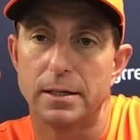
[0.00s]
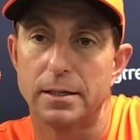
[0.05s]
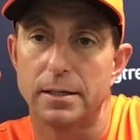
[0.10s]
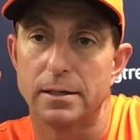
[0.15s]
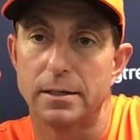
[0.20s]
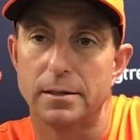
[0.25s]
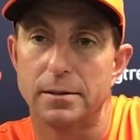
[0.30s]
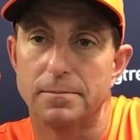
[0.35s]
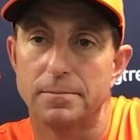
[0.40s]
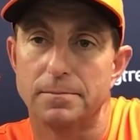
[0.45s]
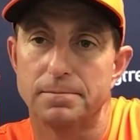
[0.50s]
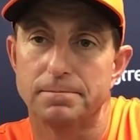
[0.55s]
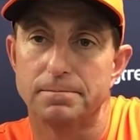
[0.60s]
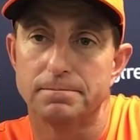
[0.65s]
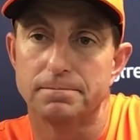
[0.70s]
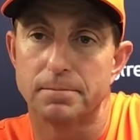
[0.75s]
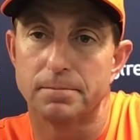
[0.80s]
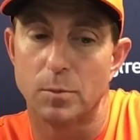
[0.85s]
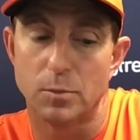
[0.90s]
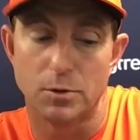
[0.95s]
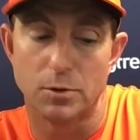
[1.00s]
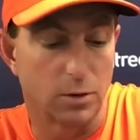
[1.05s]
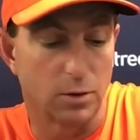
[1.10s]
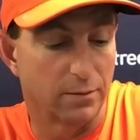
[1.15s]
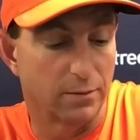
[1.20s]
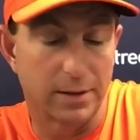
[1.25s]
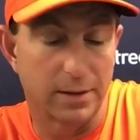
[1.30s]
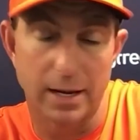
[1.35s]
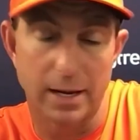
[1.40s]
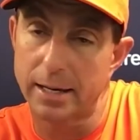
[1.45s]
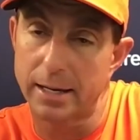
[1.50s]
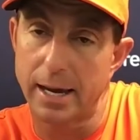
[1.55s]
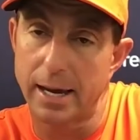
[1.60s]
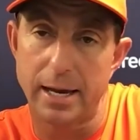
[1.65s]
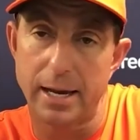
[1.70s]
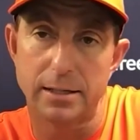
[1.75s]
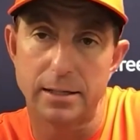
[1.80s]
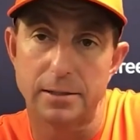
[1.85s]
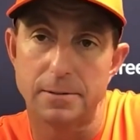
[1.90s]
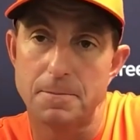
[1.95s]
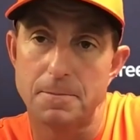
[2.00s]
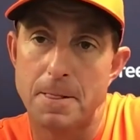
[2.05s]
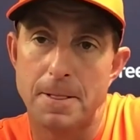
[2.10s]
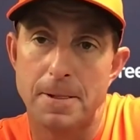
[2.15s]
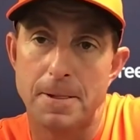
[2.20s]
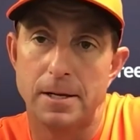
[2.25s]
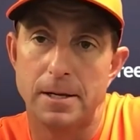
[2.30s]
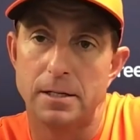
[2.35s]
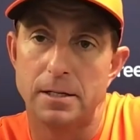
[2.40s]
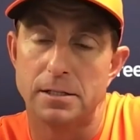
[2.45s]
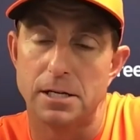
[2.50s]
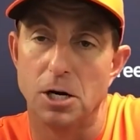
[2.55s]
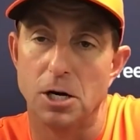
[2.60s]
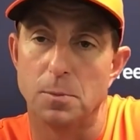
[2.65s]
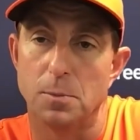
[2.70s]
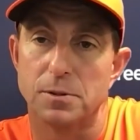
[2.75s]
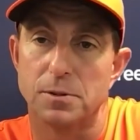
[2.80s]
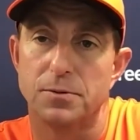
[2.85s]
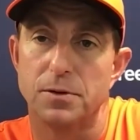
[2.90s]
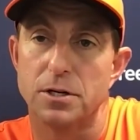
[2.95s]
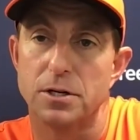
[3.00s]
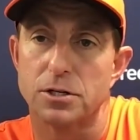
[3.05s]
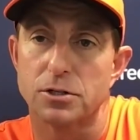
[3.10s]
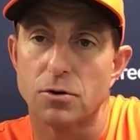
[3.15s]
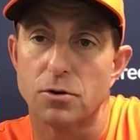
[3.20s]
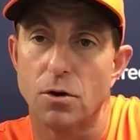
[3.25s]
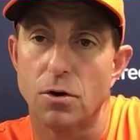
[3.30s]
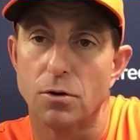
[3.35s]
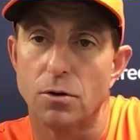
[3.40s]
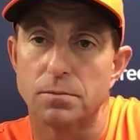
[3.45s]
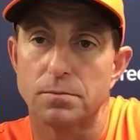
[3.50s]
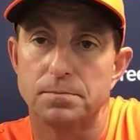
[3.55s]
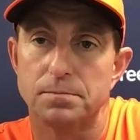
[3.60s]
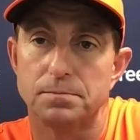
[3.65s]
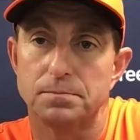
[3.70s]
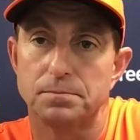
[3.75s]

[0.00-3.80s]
I'm going to do everything I can to help us finish strong.